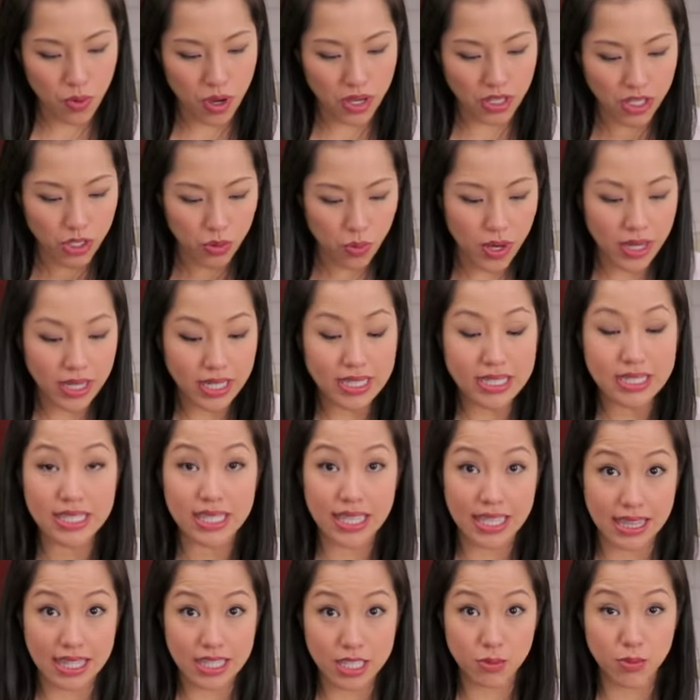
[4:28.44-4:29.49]
want. You want it
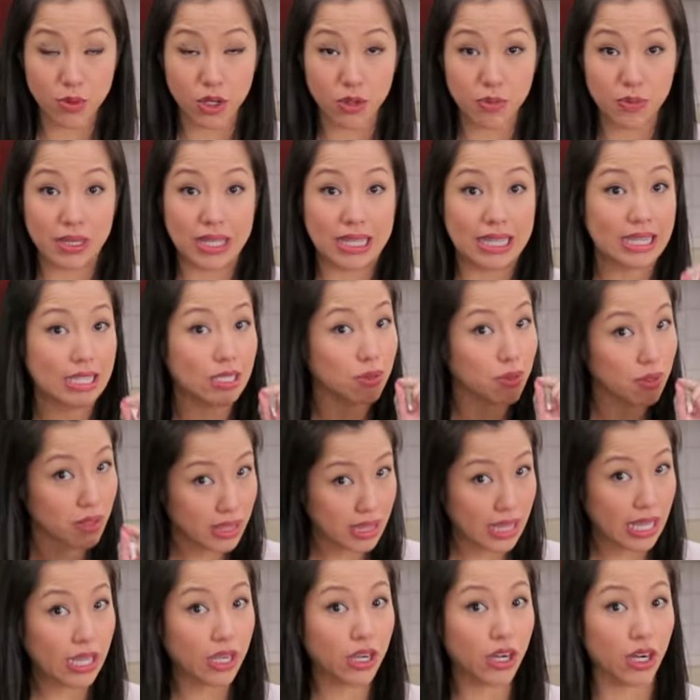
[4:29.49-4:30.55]
to, at this point, be a little
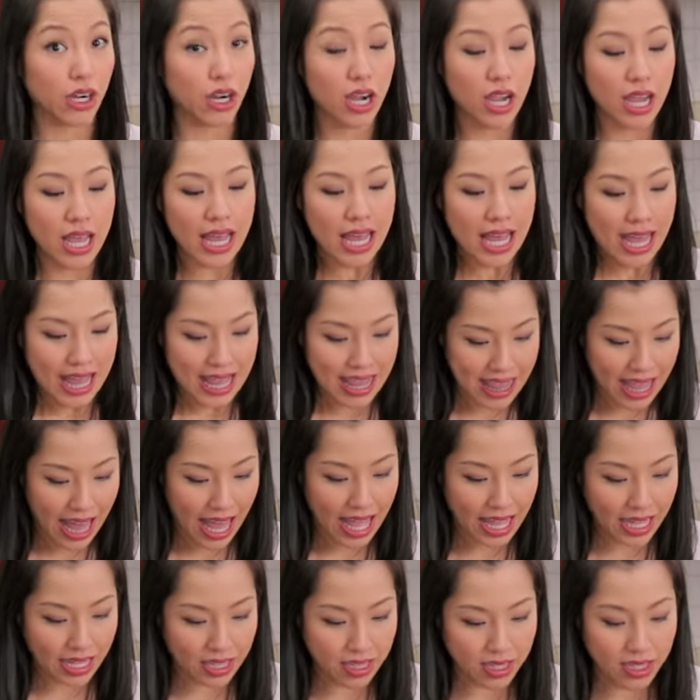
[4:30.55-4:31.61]
thicker
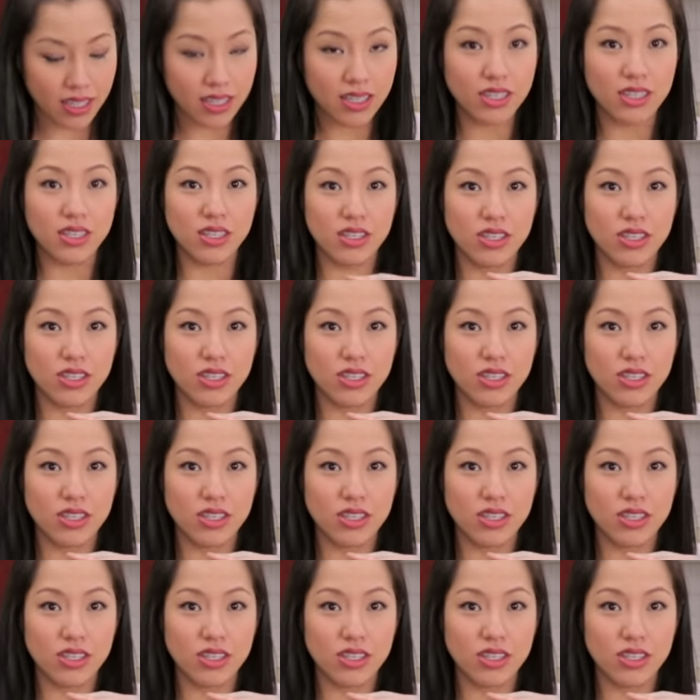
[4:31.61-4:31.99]
than